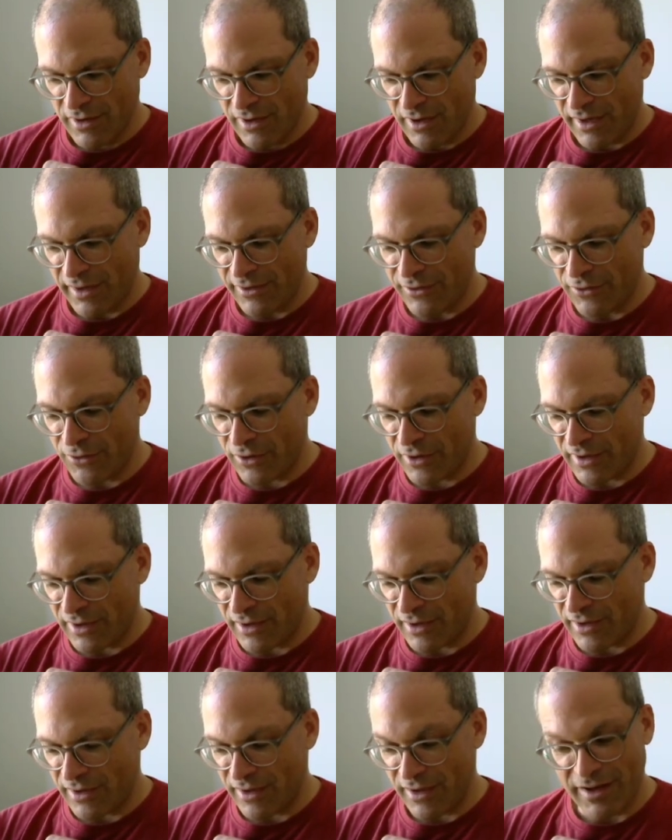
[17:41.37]
and you
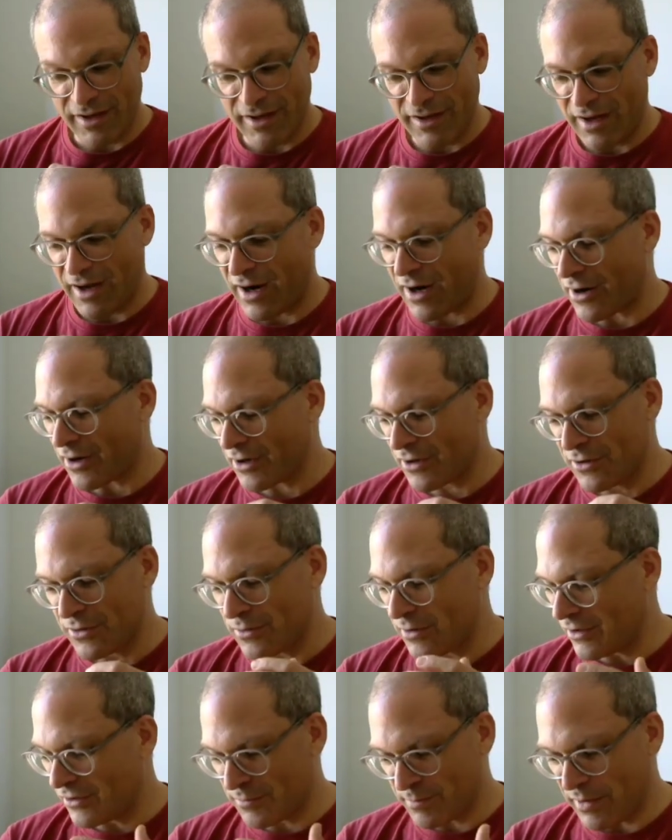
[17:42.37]
can
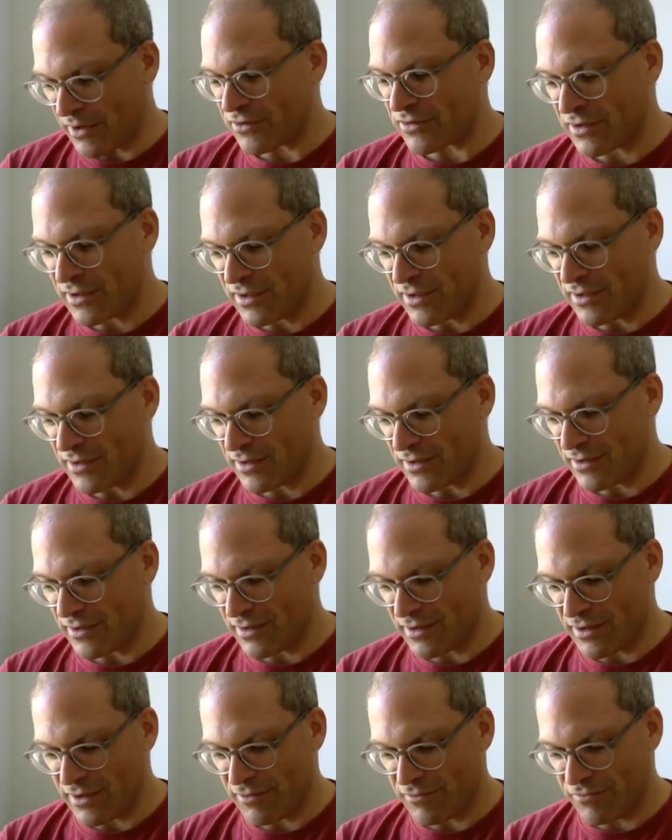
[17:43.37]
argue, especially
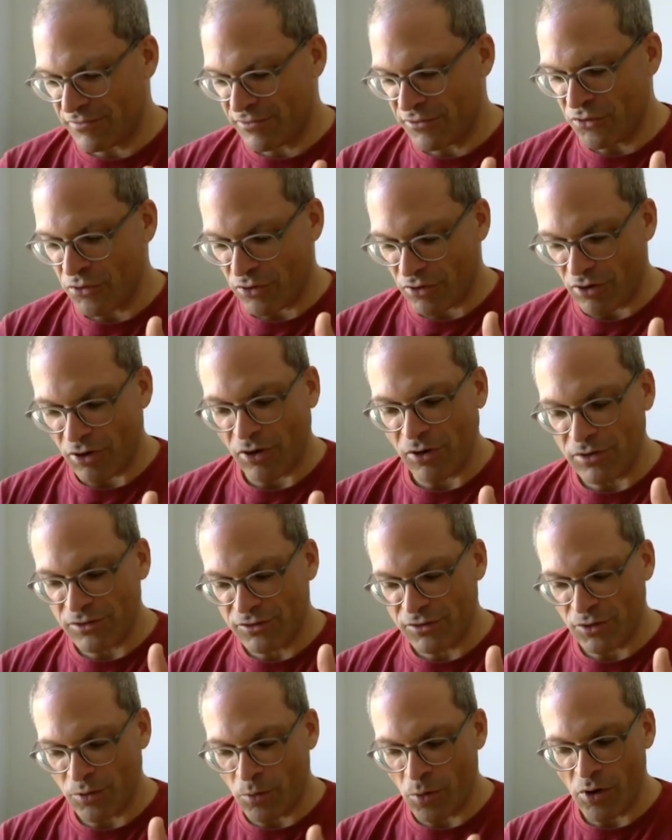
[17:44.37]
if you're
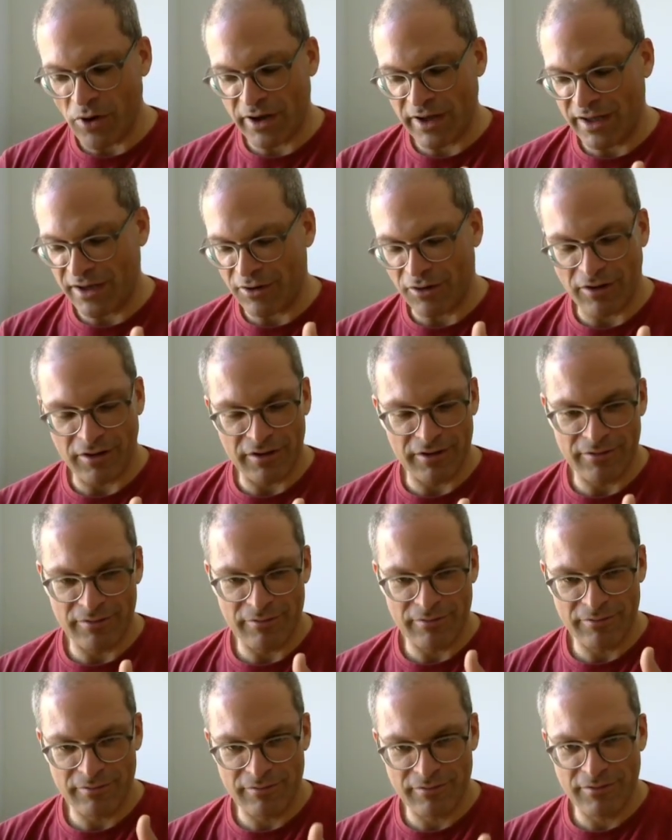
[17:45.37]
also working on
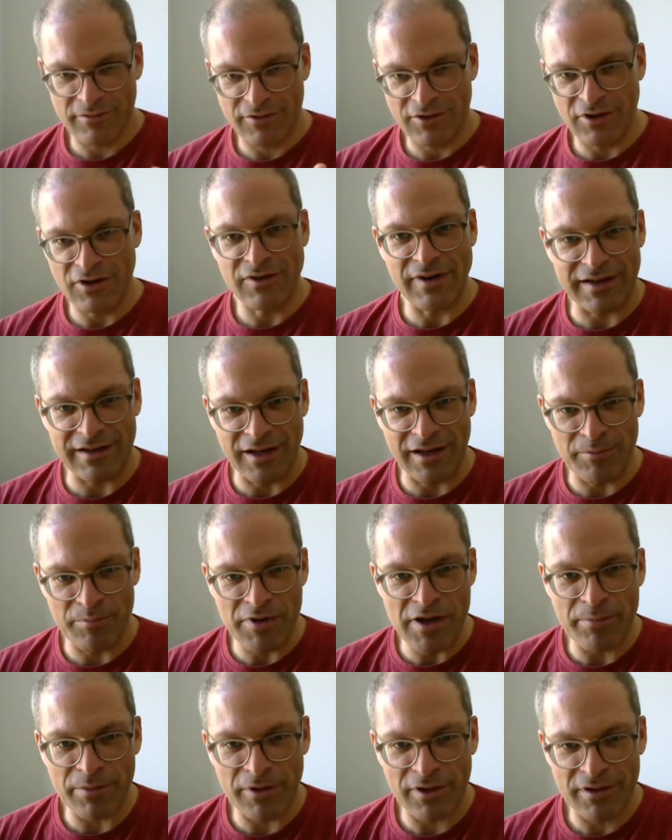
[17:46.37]
detecting
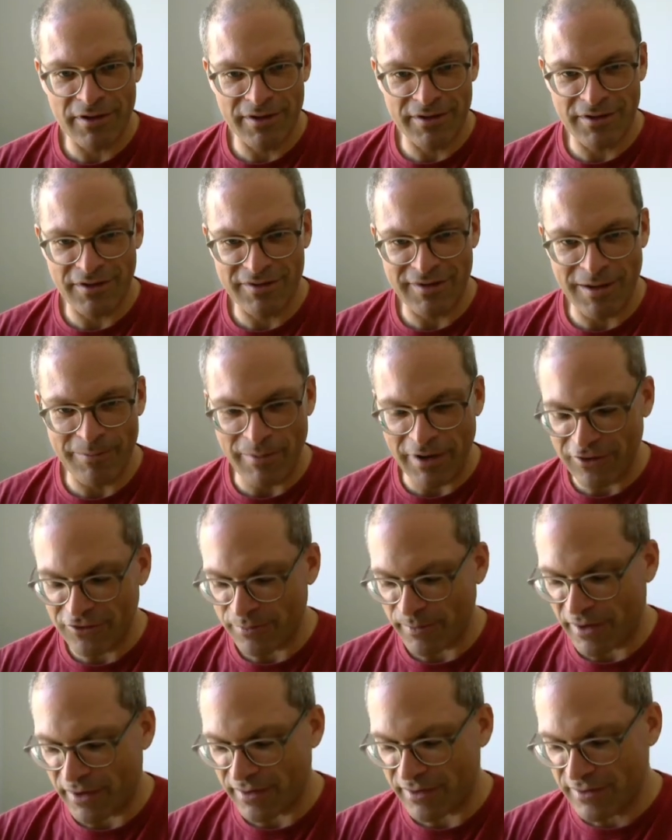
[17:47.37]
people in the same
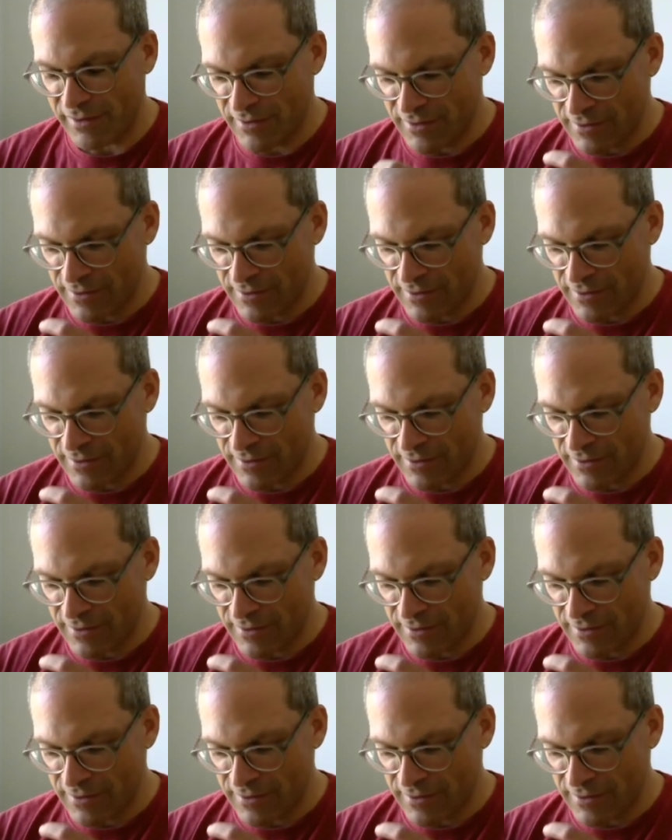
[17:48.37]
benchmark,